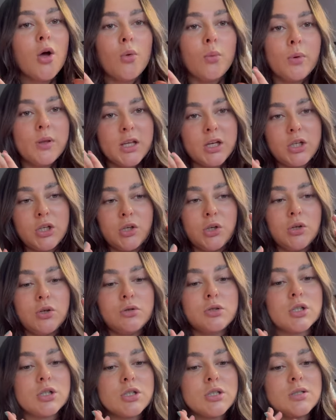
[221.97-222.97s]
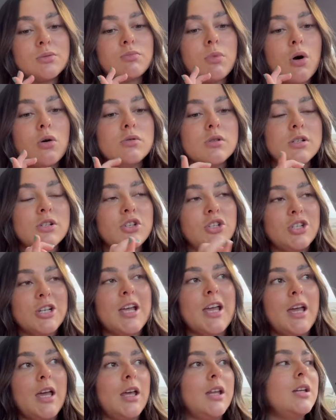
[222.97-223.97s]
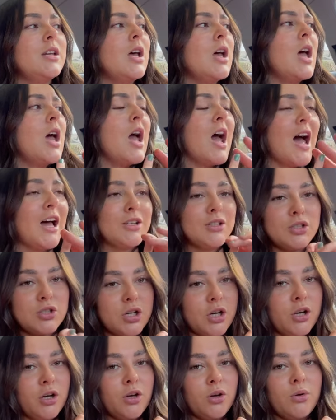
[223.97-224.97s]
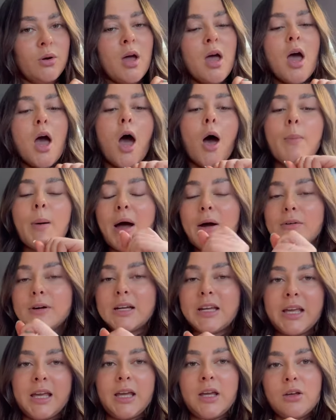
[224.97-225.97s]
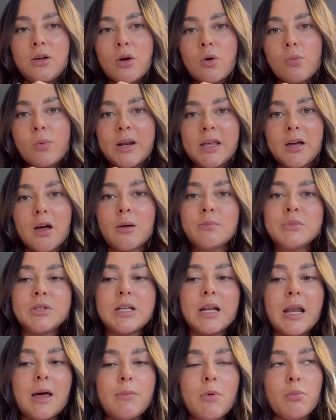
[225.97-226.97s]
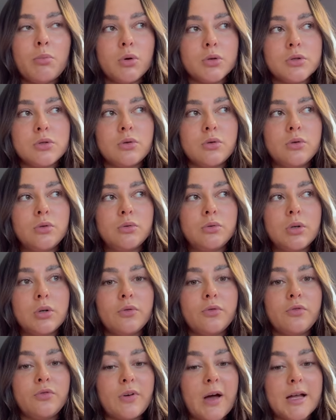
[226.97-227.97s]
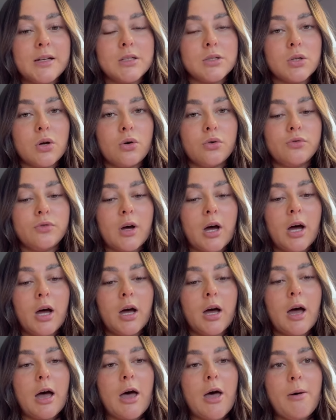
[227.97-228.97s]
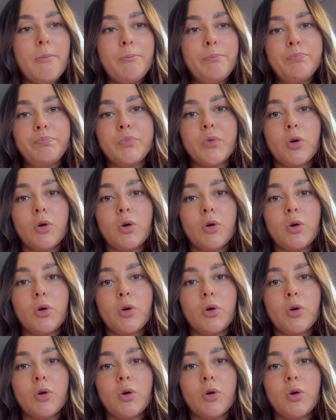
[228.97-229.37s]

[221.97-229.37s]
with a huge swollen chin and two apparently when it comes to lemon bottle fat dissolver um,